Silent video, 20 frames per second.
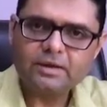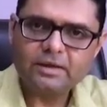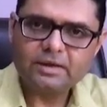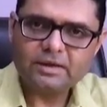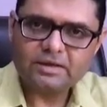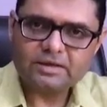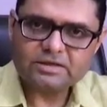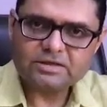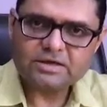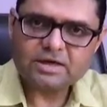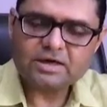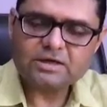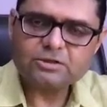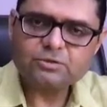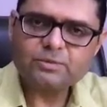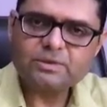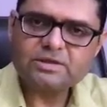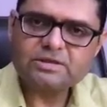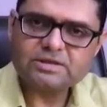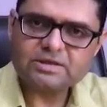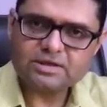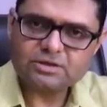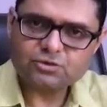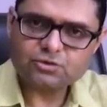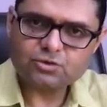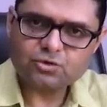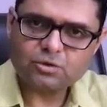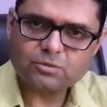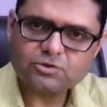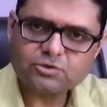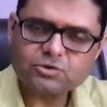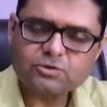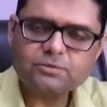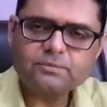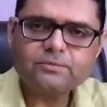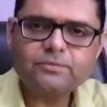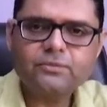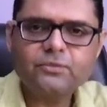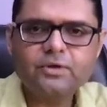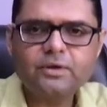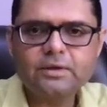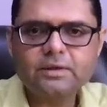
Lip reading: It starts with sex chromosome,